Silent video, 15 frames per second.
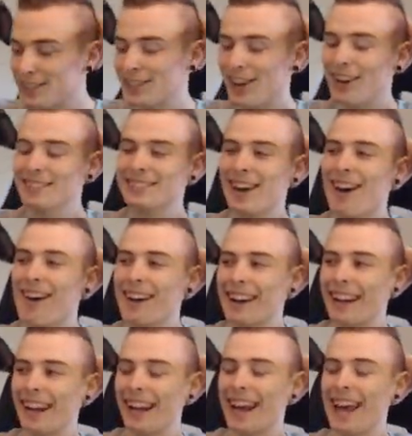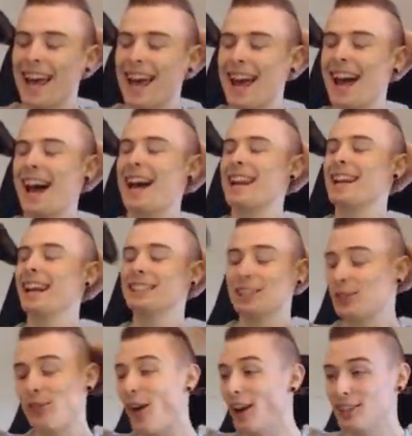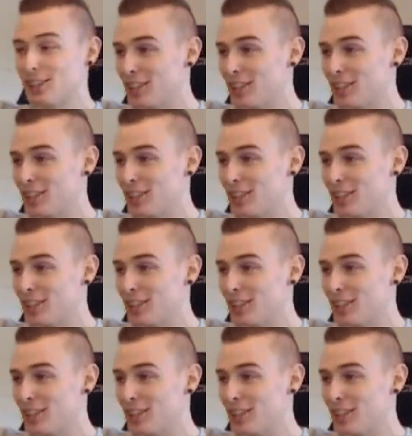shot on target. And it's his first